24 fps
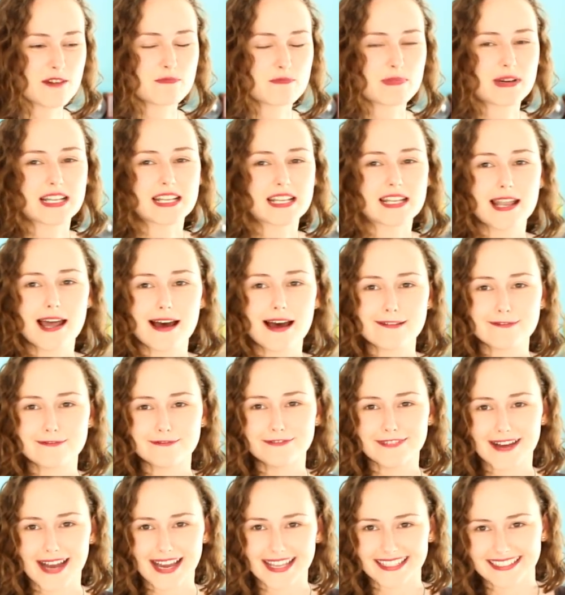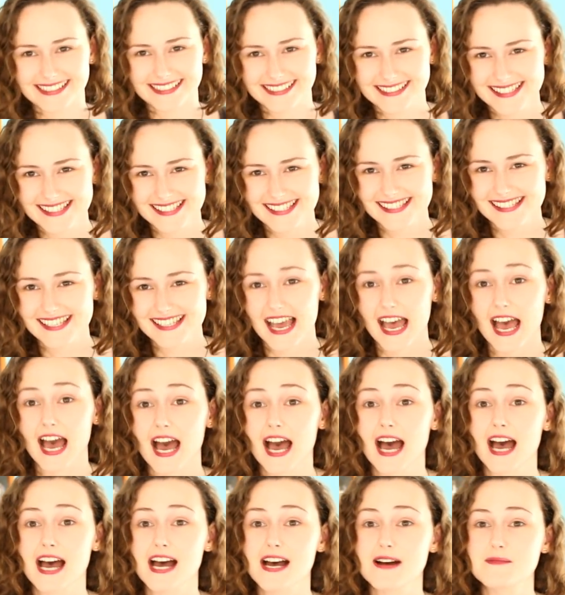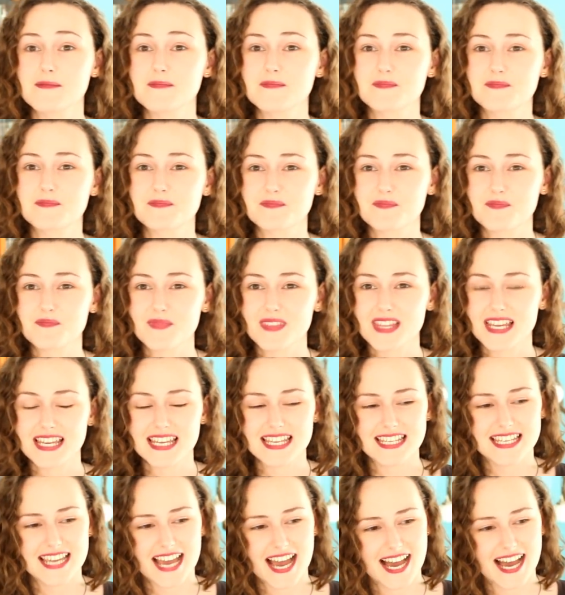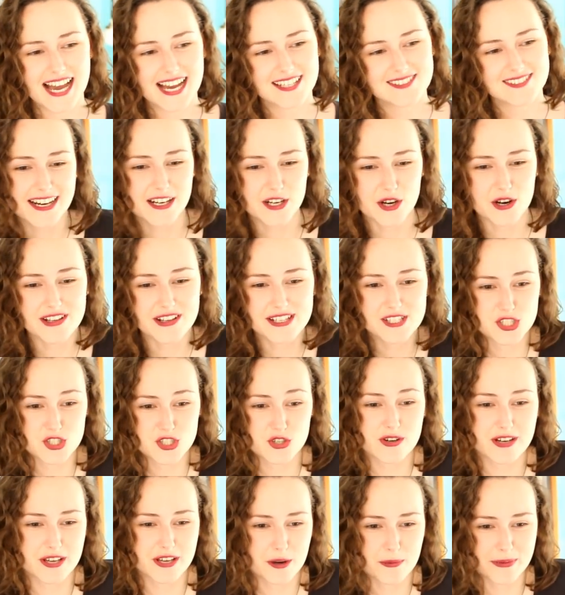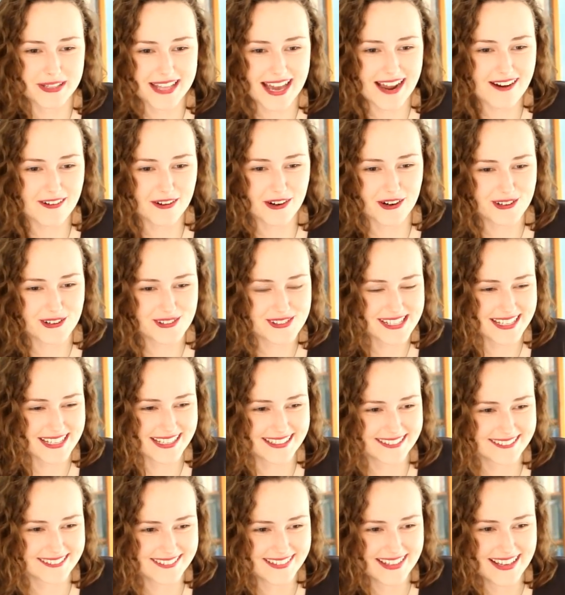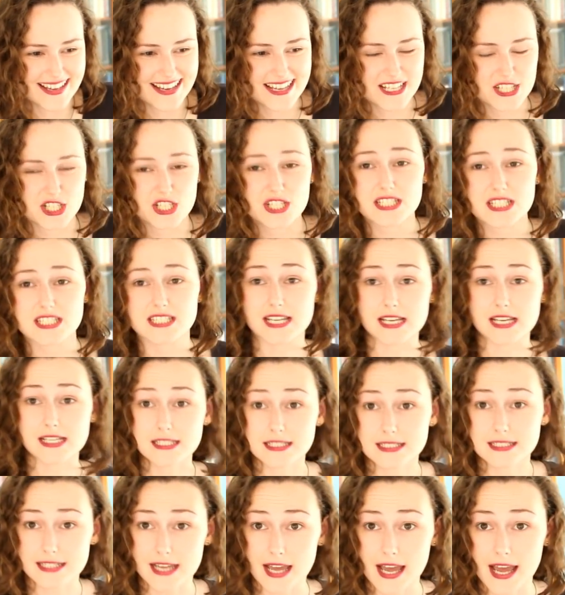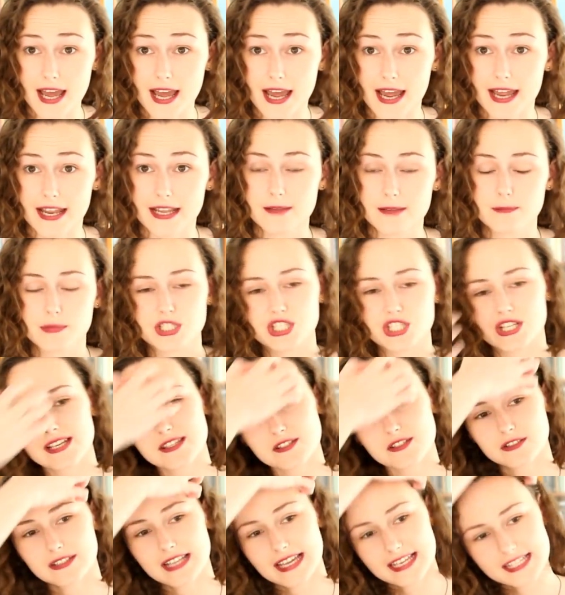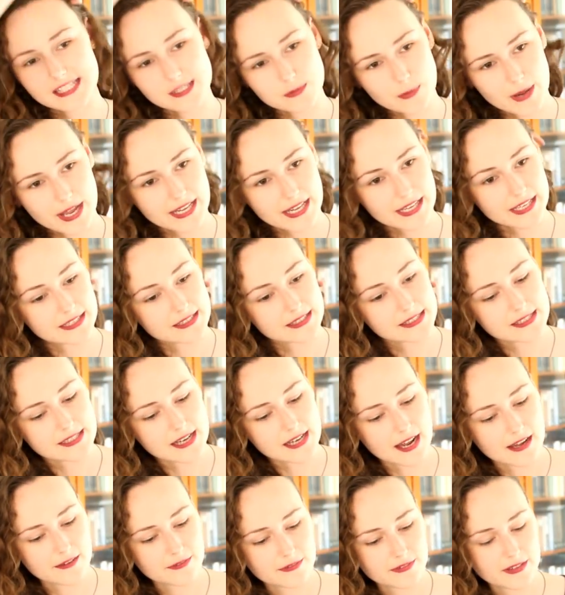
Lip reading: But love violence. Yeah. I don't know, he's shooting her with arrows. Yeah. She just doesn't die. But she gets all like sweaty and stuff.